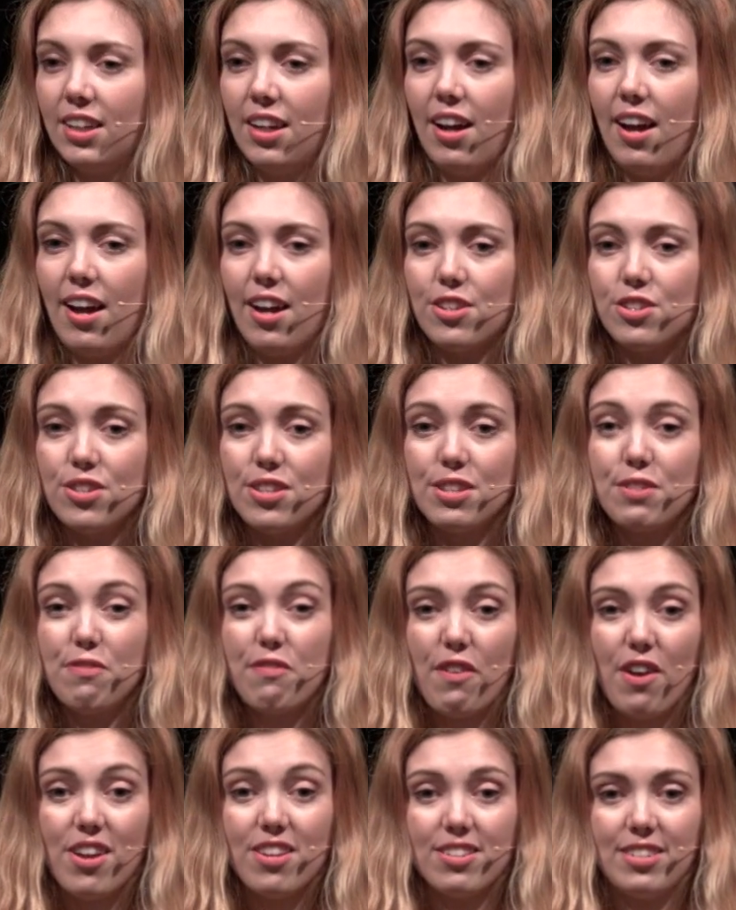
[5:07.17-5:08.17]
Uh, so this
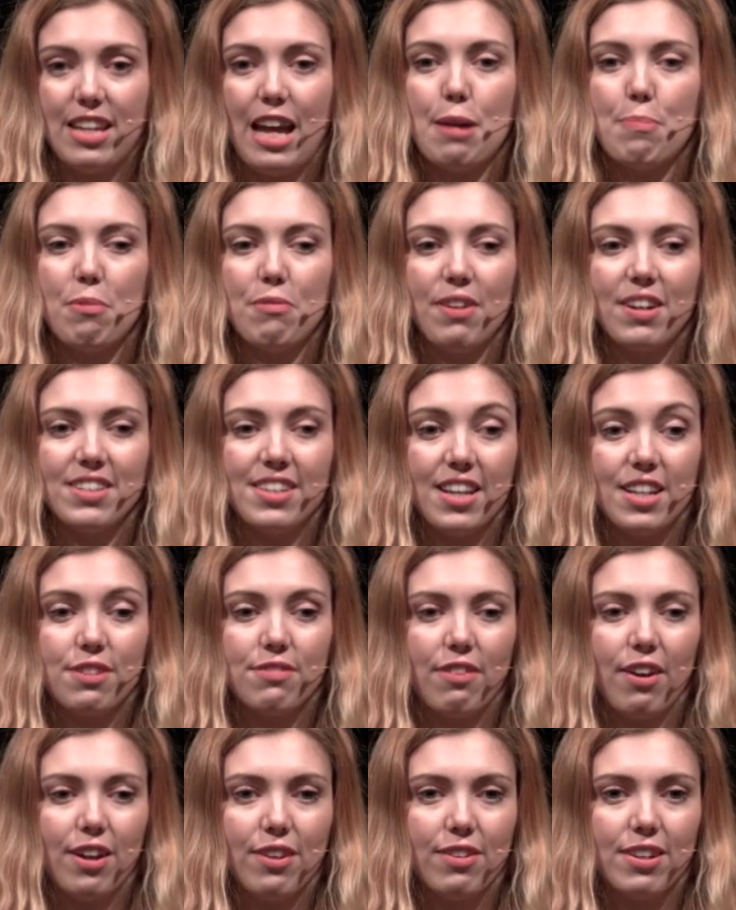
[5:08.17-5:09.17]
first step of
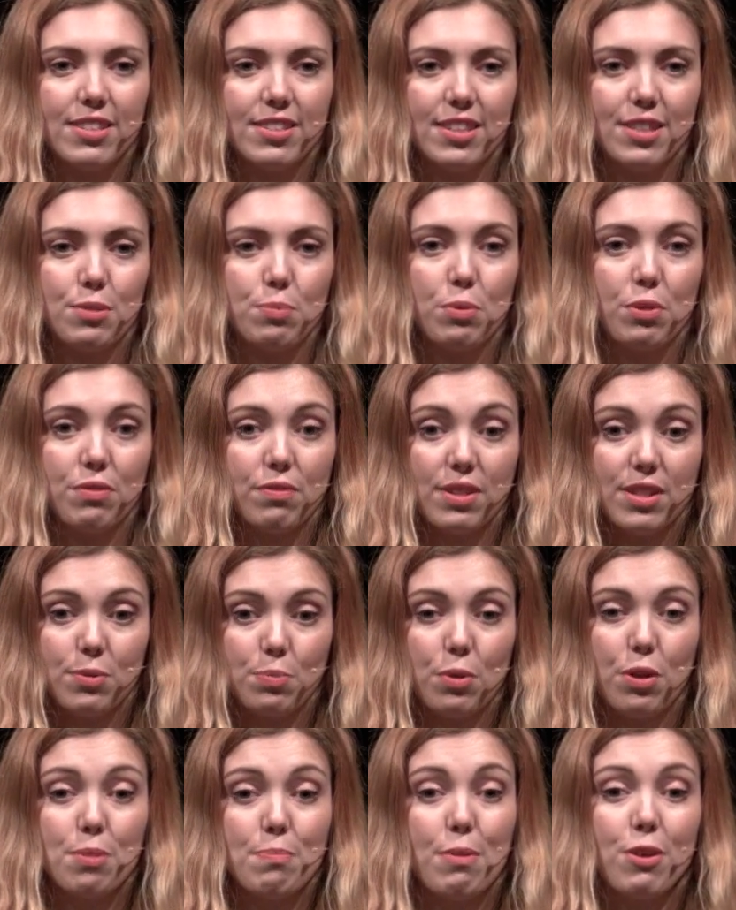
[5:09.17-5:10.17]
identifying risk is one of, is
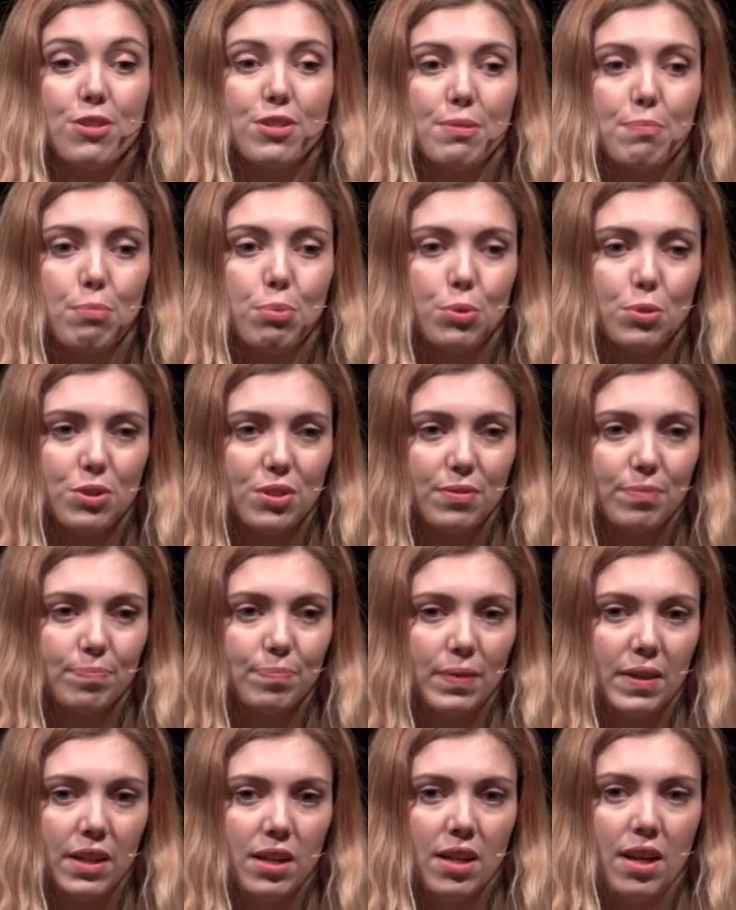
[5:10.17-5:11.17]
one of the most important.
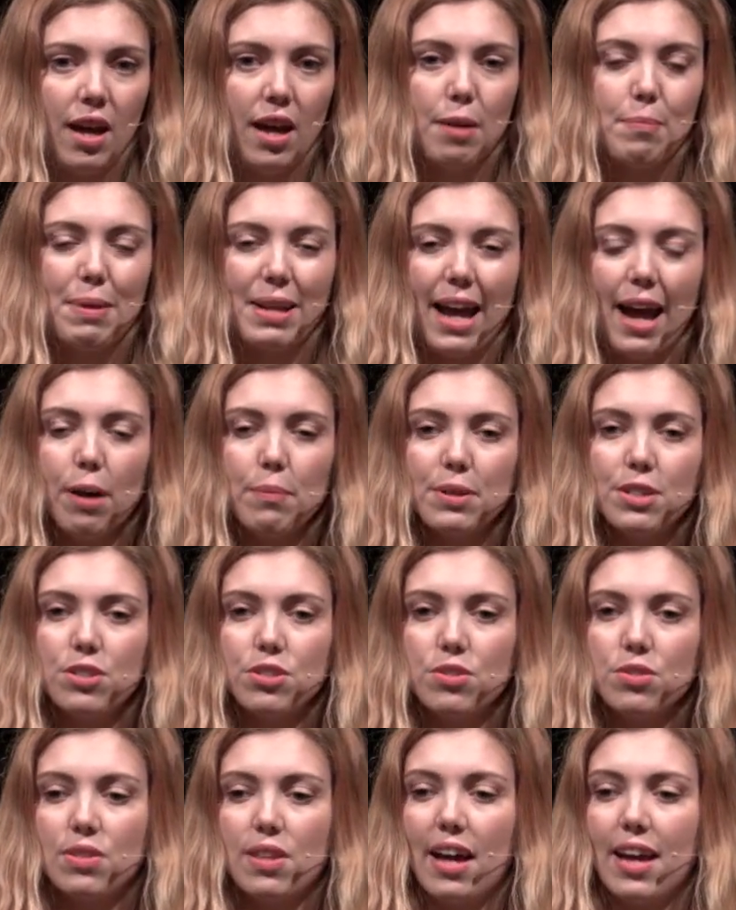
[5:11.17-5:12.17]
Um, and how we
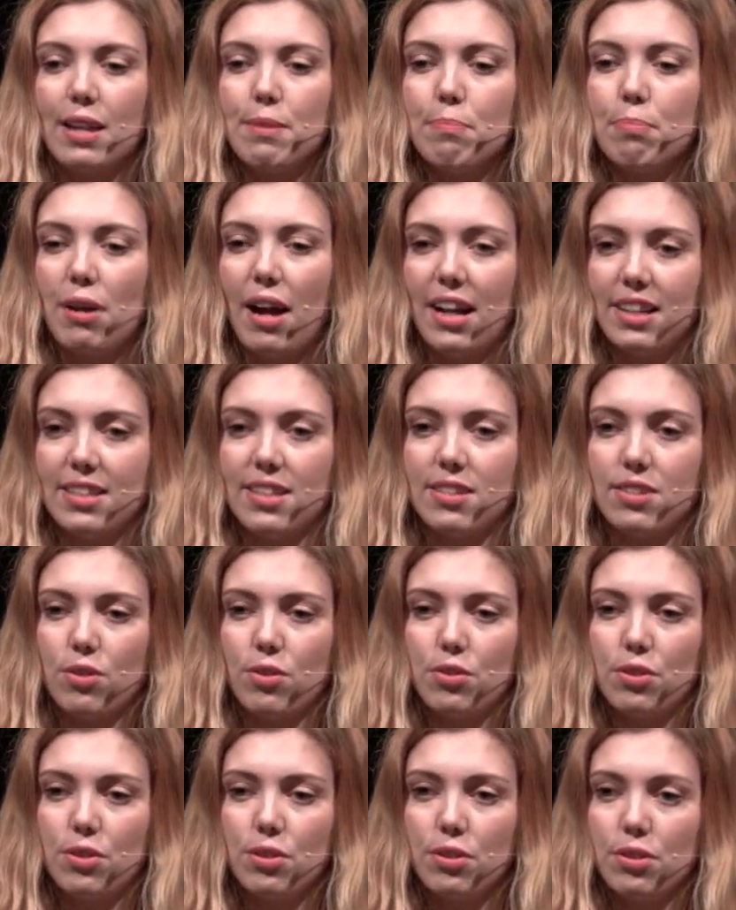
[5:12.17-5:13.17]
do that in practice
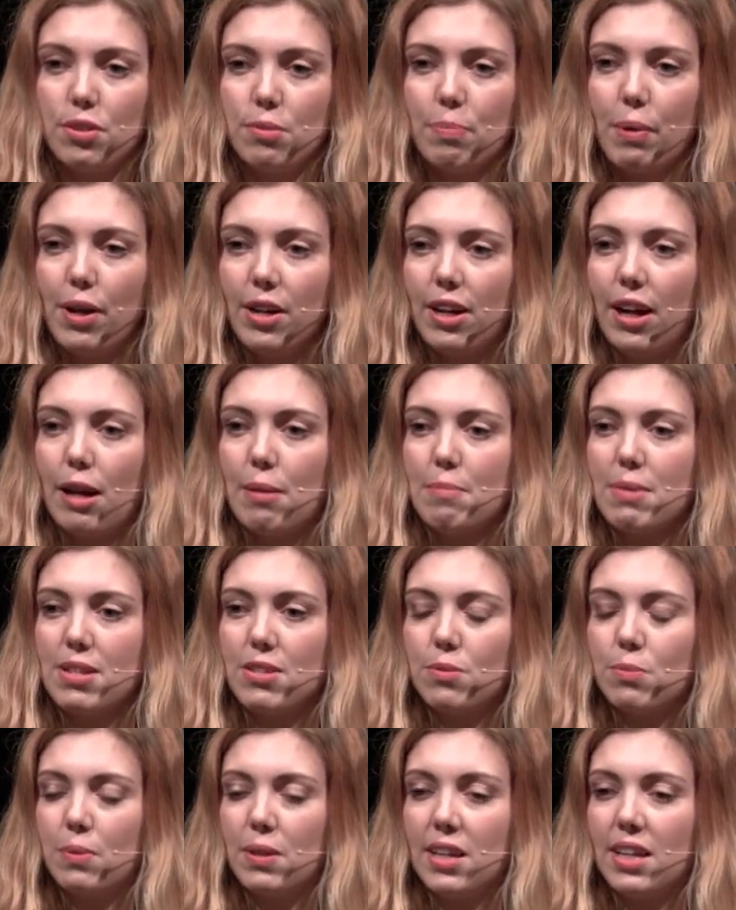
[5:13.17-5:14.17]
on the program
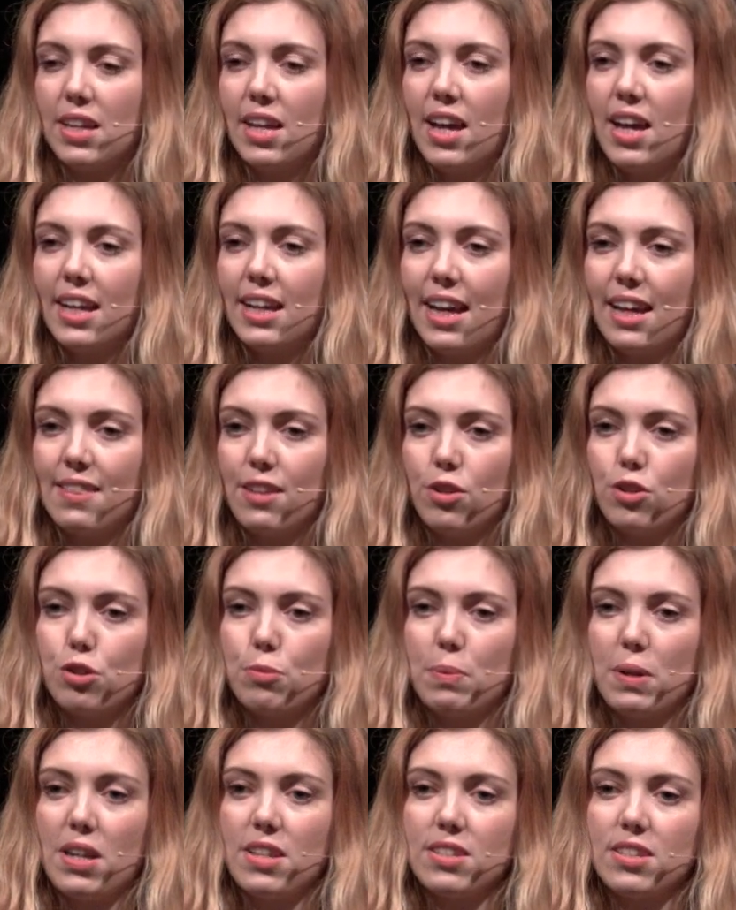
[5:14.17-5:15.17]
is we get the
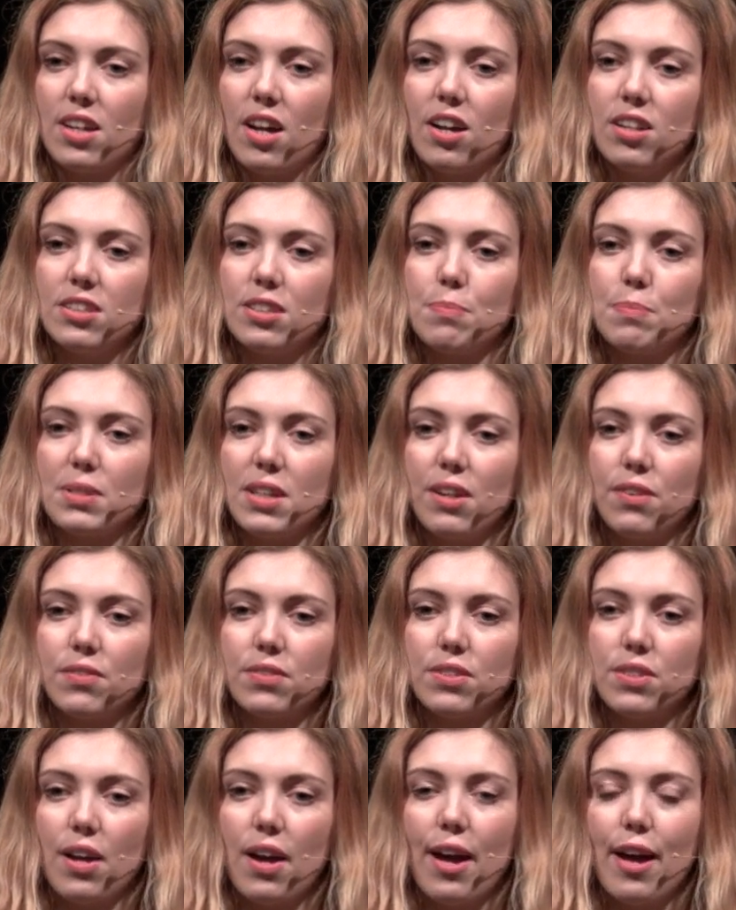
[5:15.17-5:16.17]
entrepreneurs to ask
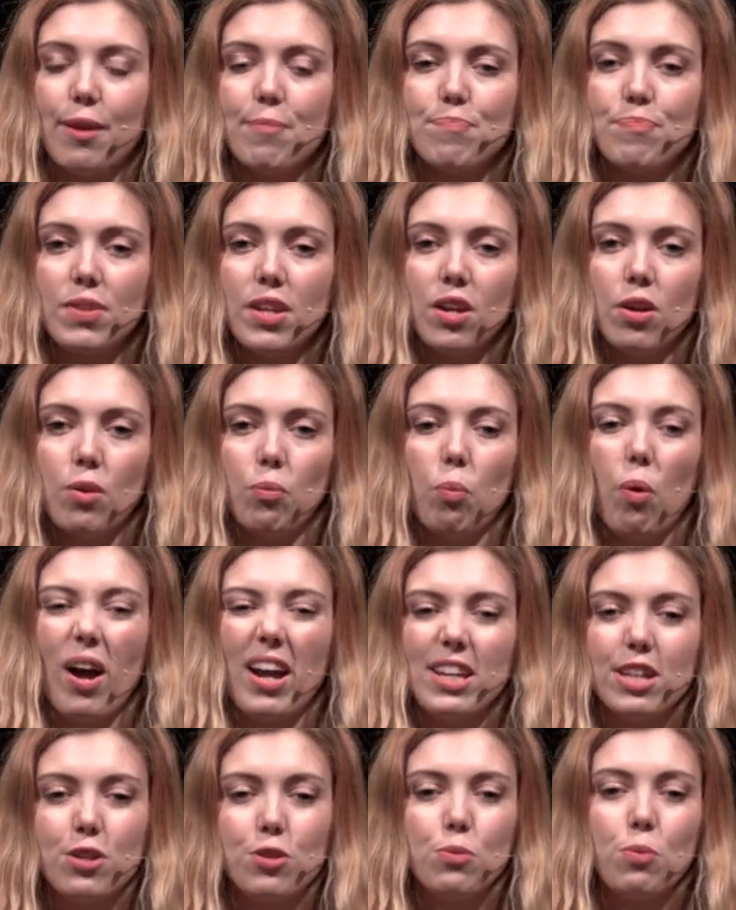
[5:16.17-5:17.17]
themselves, um, why
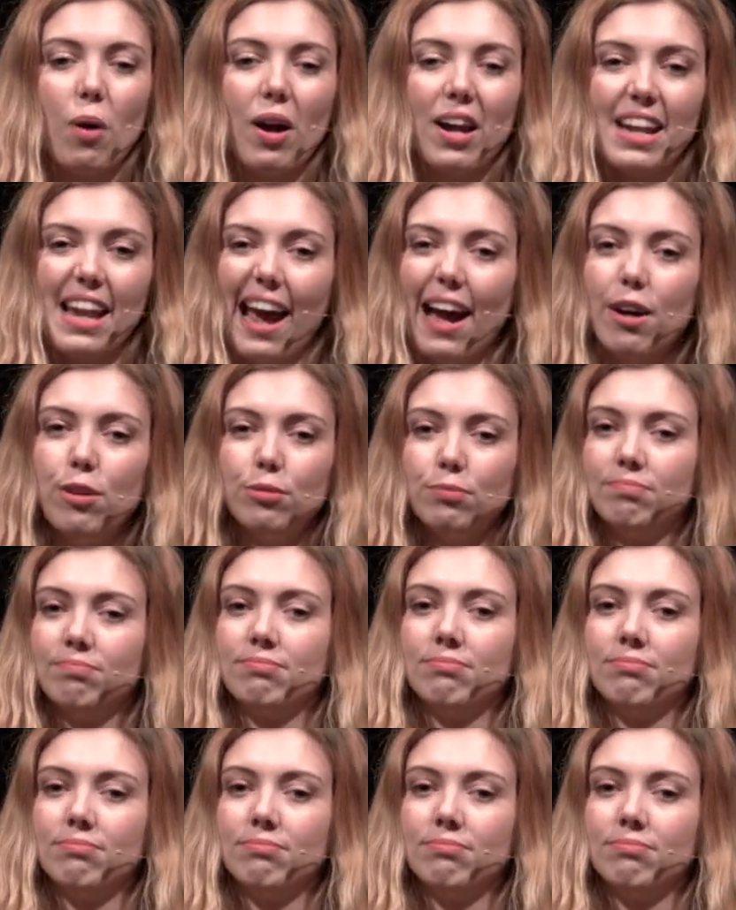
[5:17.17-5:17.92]
you, why now?